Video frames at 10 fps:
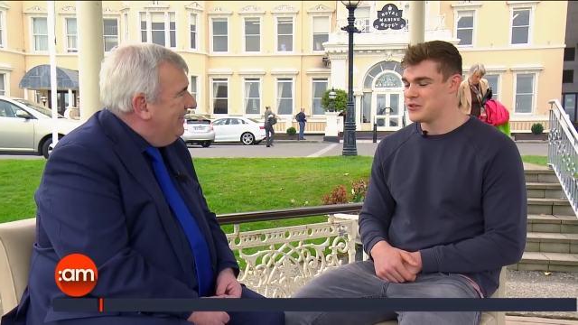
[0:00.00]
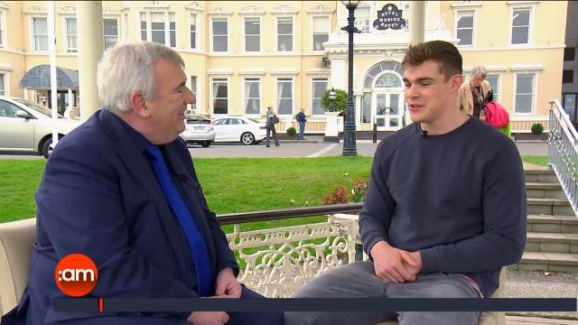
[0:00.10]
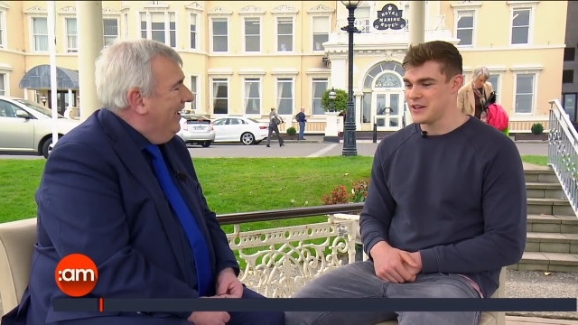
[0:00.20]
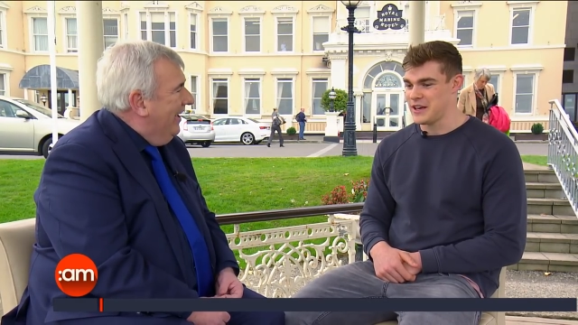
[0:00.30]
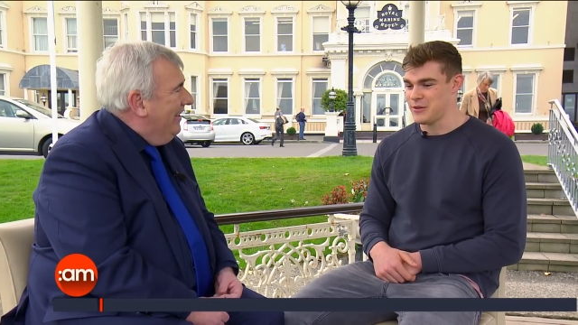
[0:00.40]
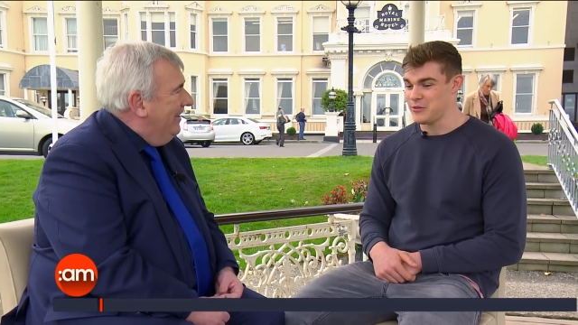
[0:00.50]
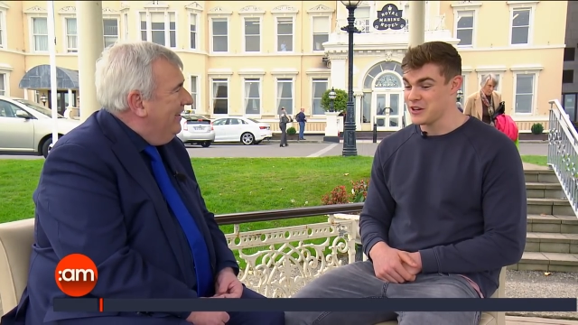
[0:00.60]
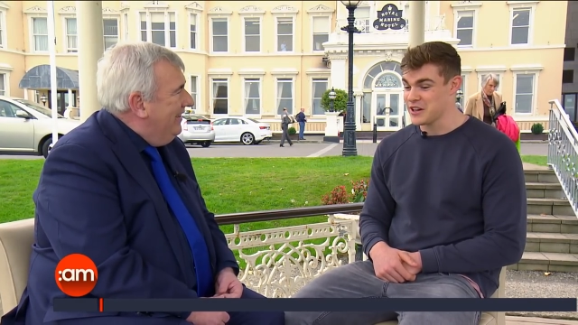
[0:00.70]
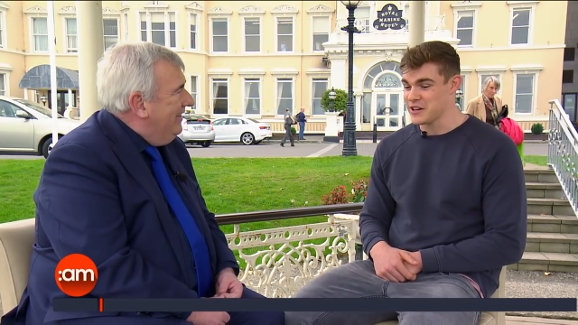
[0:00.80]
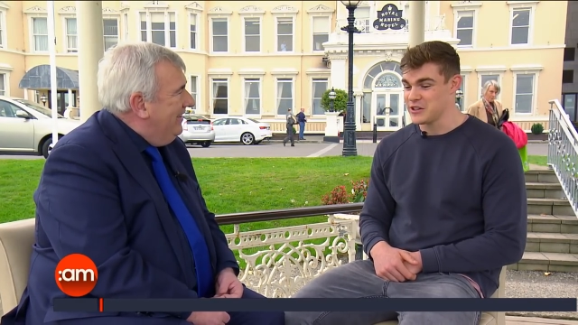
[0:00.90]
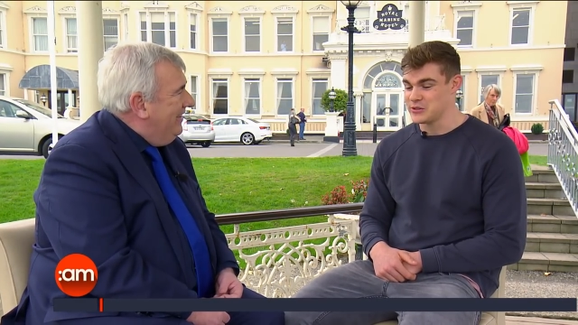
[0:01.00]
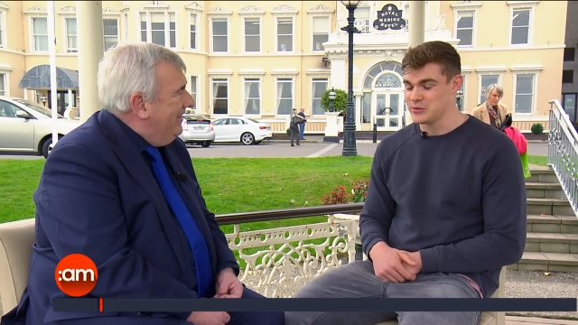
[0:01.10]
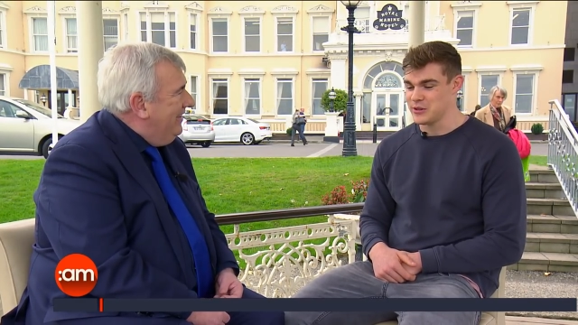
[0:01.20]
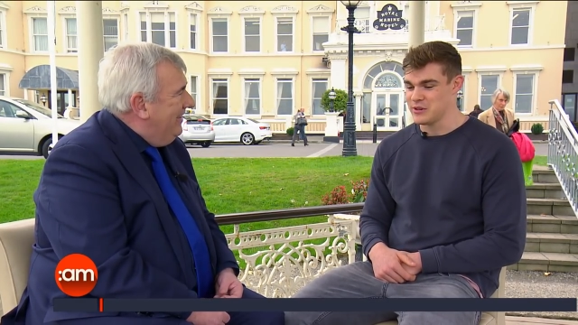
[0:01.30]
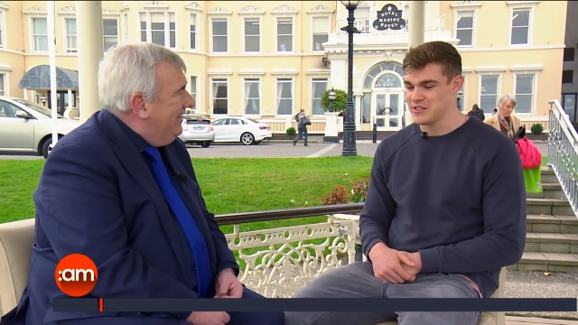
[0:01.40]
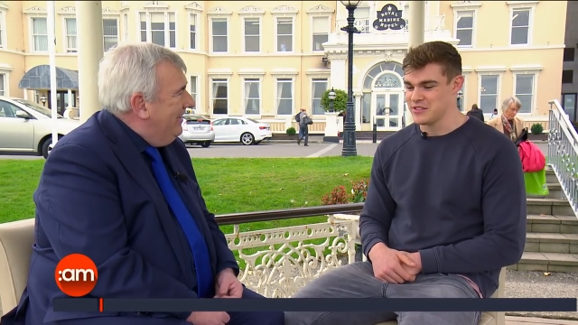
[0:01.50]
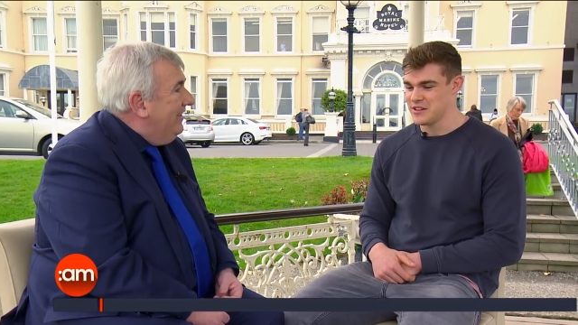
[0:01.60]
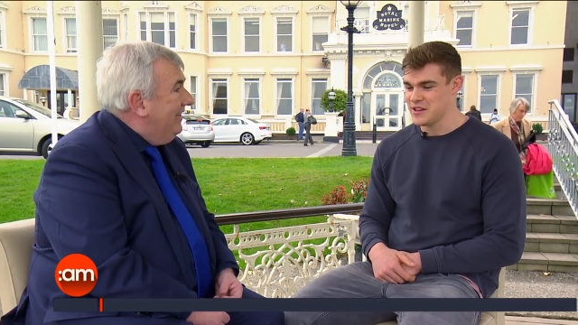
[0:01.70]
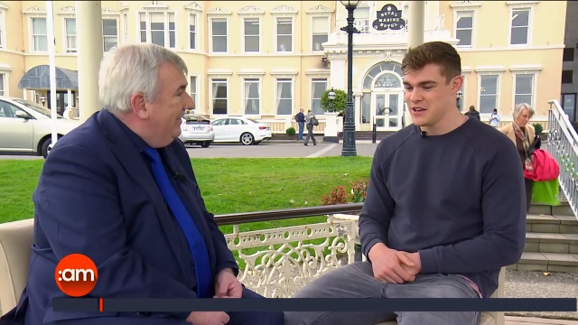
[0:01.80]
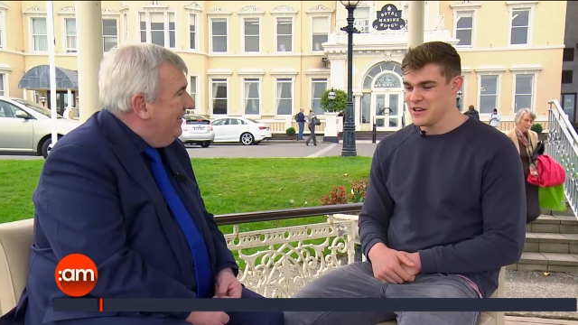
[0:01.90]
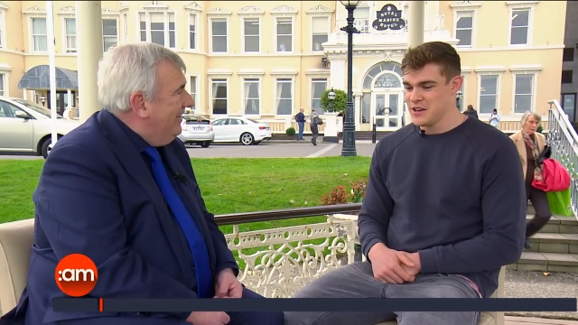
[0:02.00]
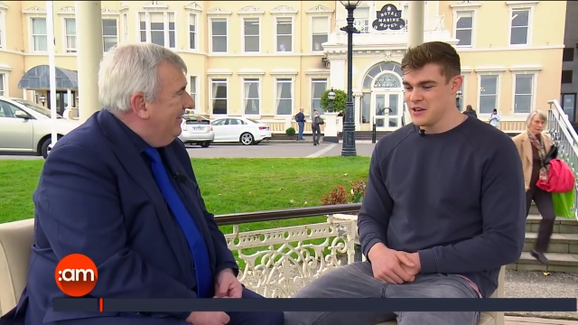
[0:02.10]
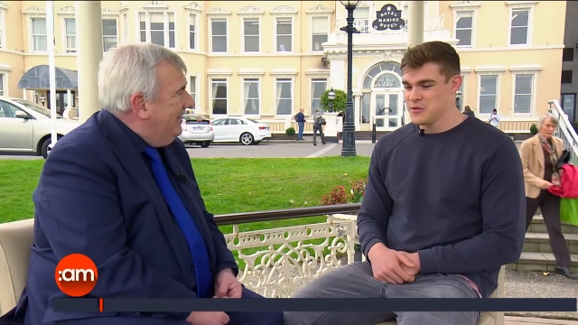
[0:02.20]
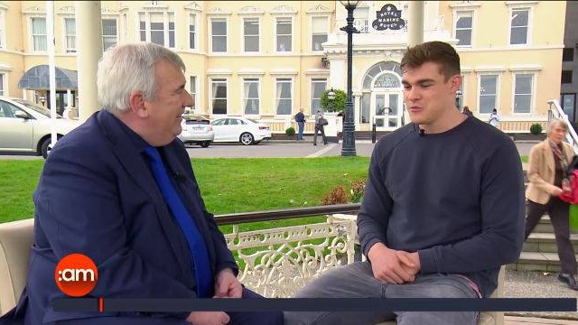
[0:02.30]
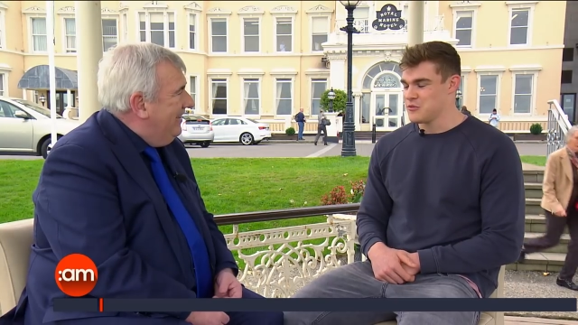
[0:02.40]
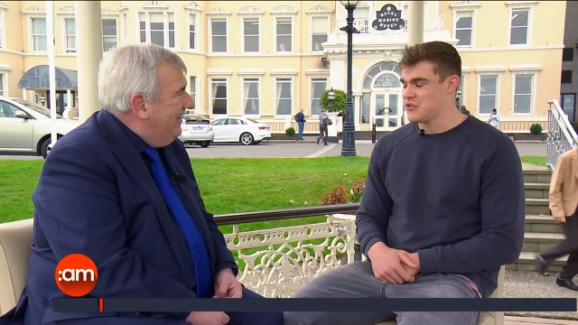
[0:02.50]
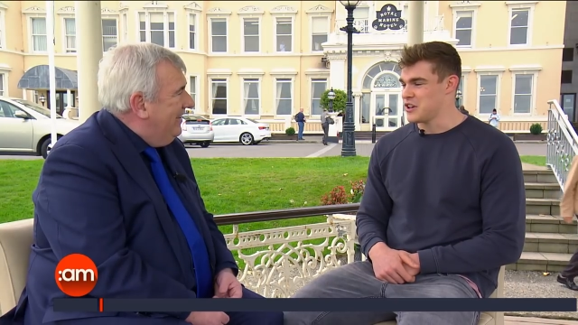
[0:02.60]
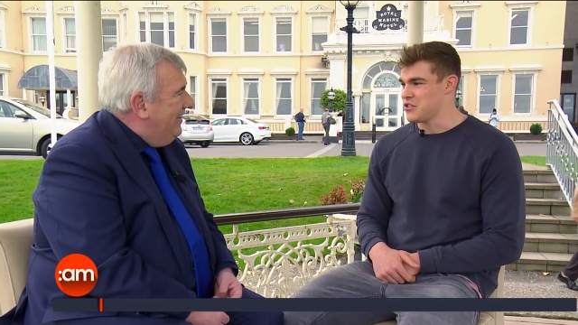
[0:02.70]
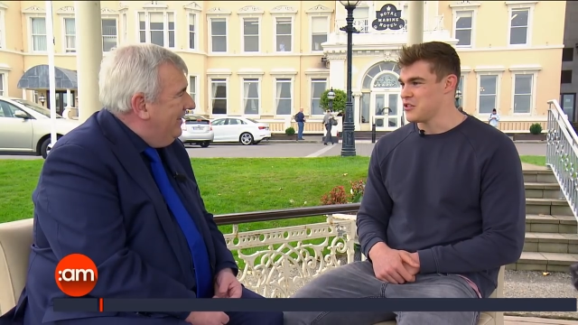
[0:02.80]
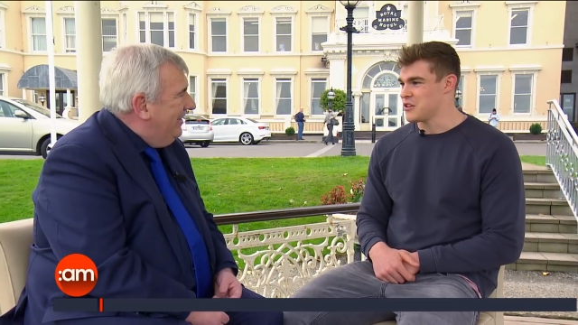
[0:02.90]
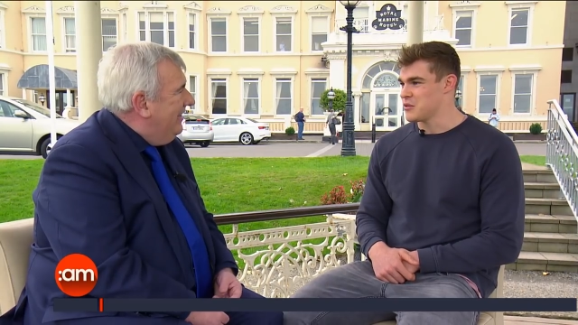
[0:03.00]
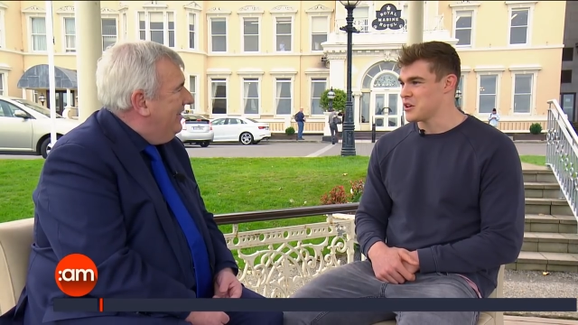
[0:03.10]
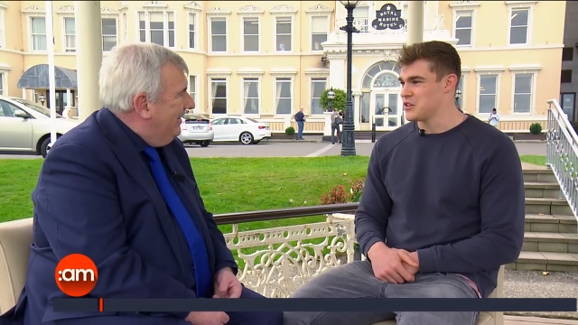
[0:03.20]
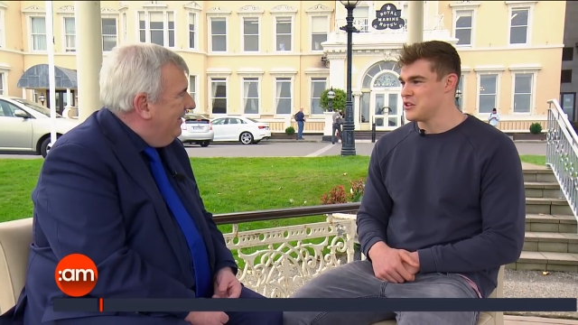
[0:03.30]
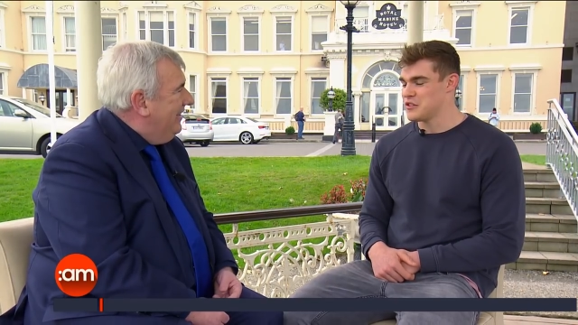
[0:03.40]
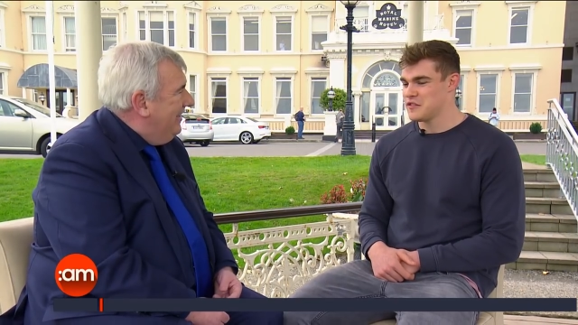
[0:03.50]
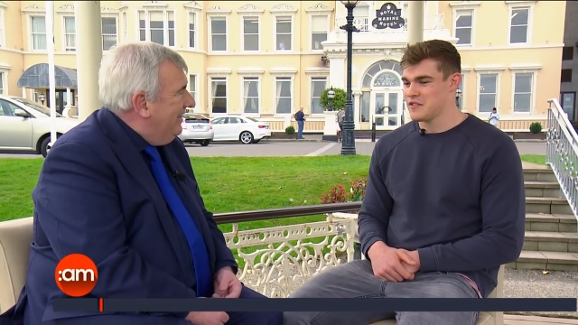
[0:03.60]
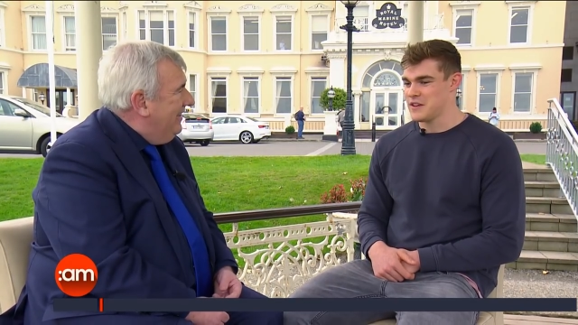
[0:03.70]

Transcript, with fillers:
Speaker 1: We got close, but fell short, weren't good enough.